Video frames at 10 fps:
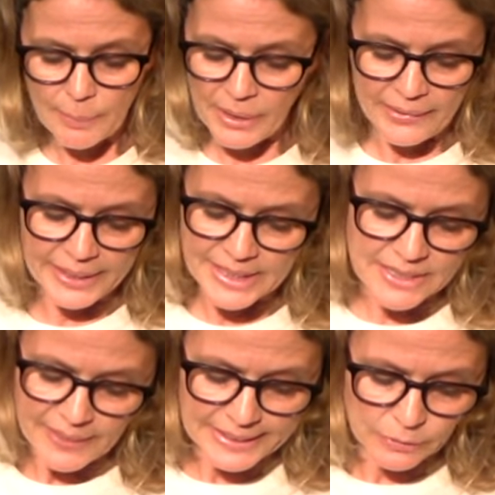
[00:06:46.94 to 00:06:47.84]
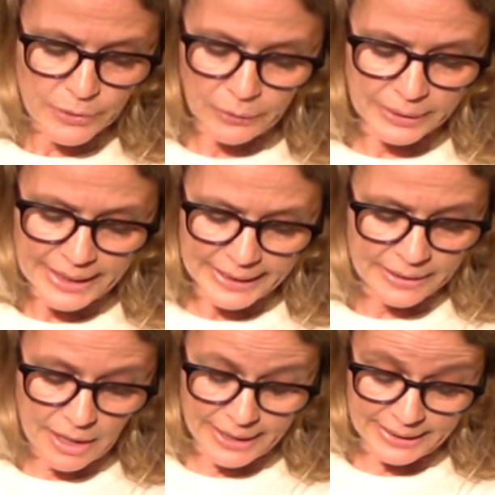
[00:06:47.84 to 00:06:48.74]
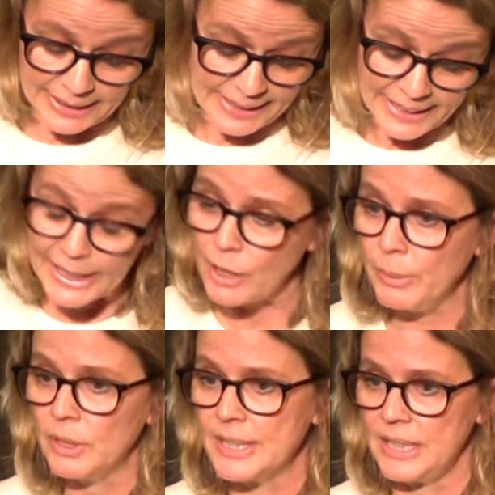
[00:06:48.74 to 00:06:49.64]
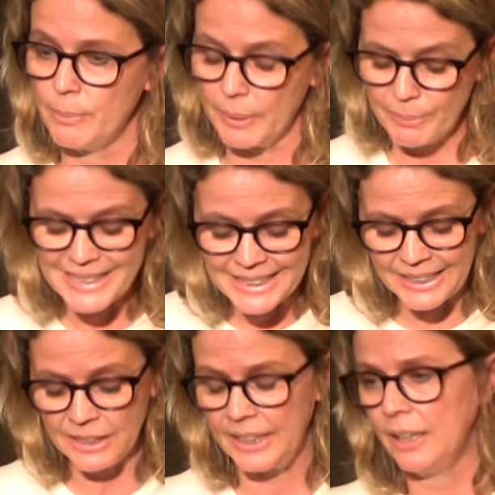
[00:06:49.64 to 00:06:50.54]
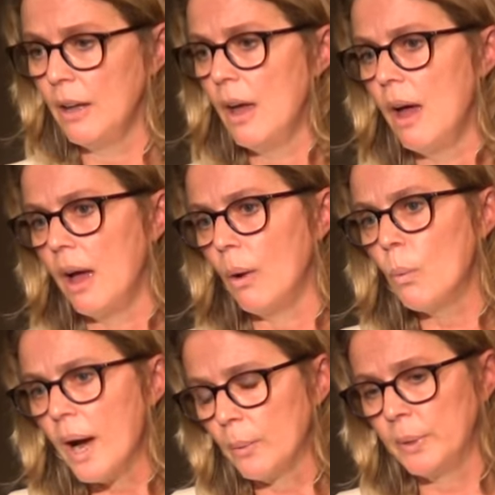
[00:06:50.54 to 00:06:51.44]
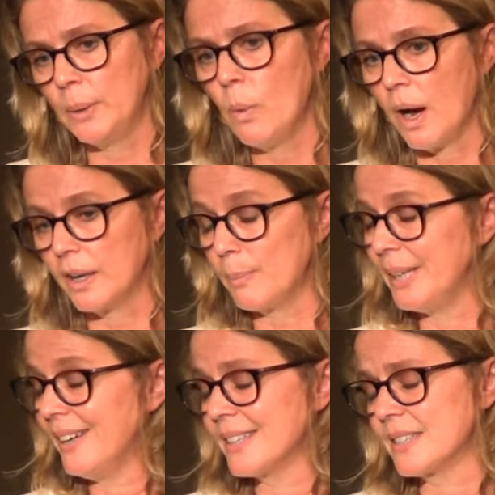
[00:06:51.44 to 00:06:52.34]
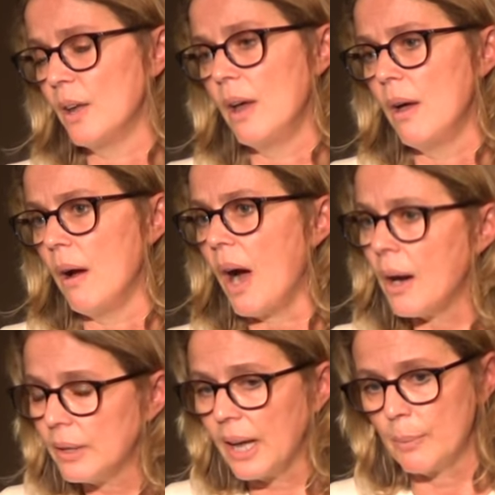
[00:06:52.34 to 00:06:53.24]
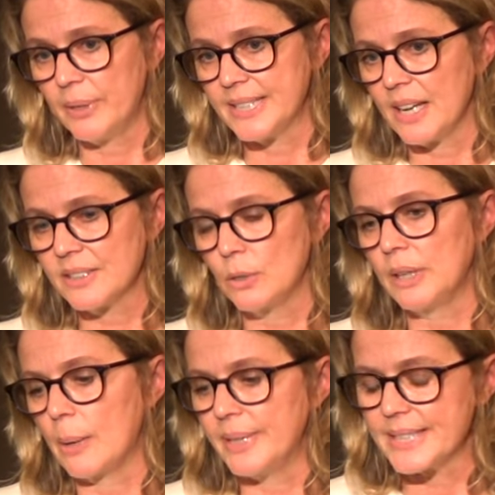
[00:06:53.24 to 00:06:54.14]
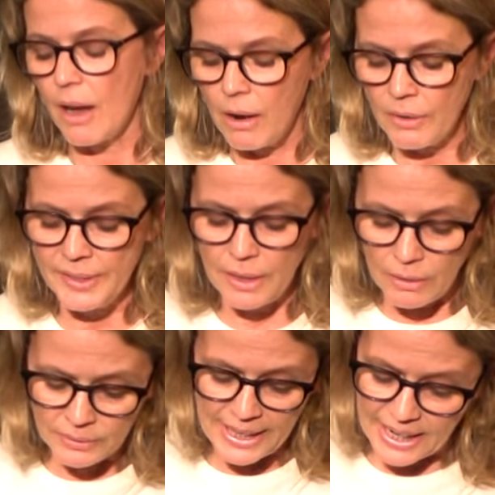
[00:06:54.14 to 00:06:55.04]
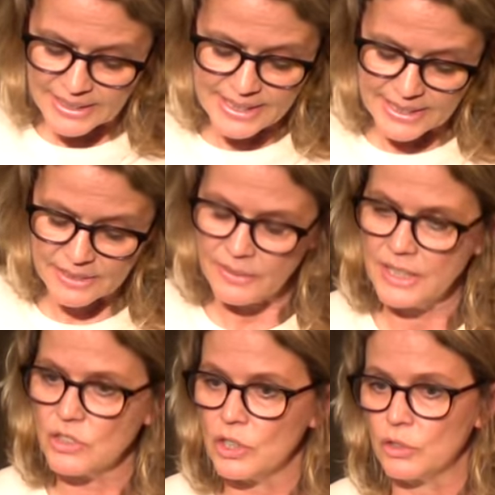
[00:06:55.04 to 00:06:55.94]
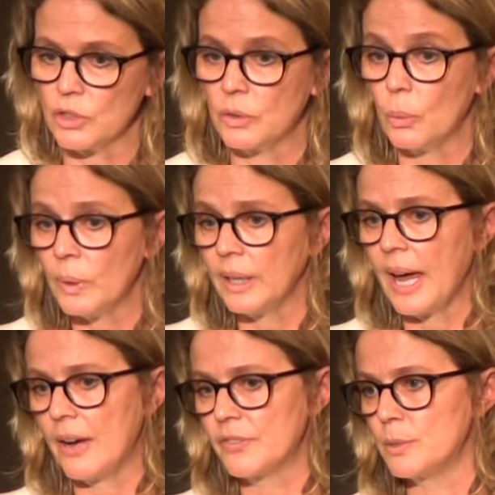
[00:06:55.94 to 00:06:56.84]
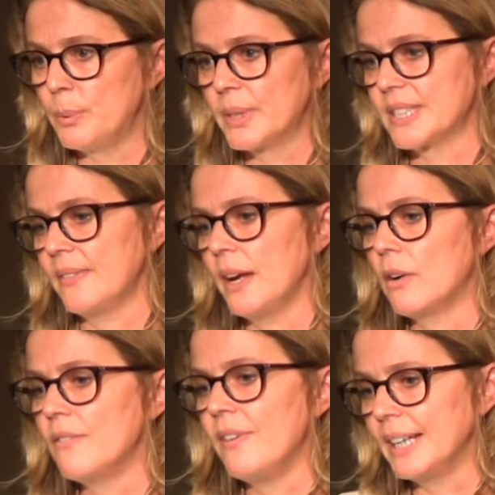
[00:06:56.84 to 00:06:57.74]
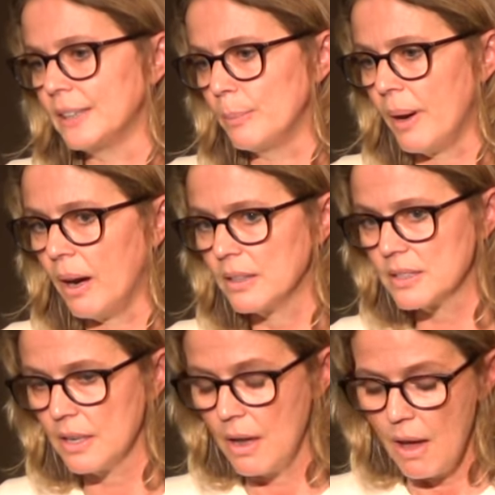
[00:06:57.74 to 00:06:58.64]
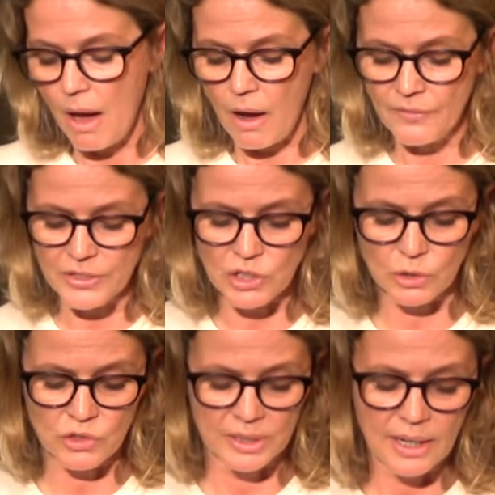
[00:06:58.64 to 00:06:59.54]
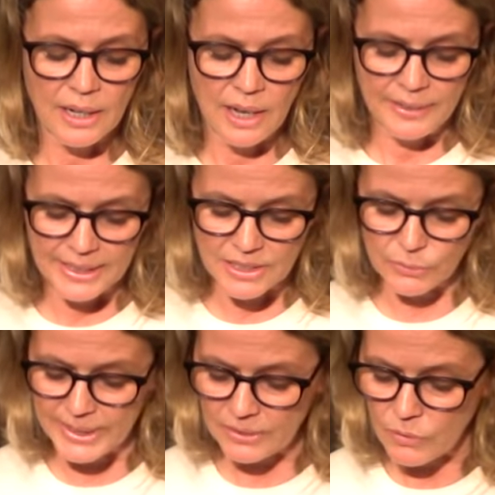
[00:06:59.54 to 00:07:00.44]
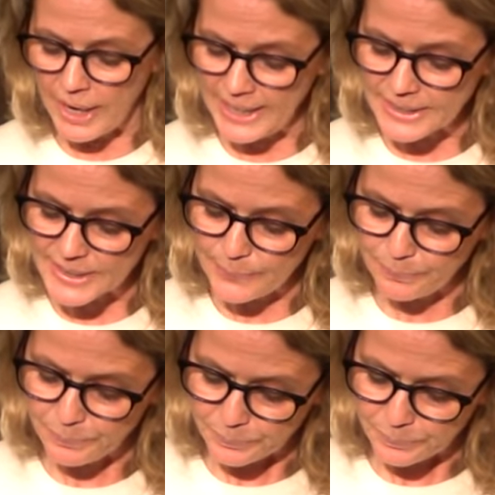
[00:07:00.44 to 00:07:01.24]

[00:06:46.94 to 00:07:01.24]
librarian is a vital role in any community, but particularly where we work, because our libraries, our school libraries, are the only access that these children will have to books, and they are a vital part of the children learning to read and write.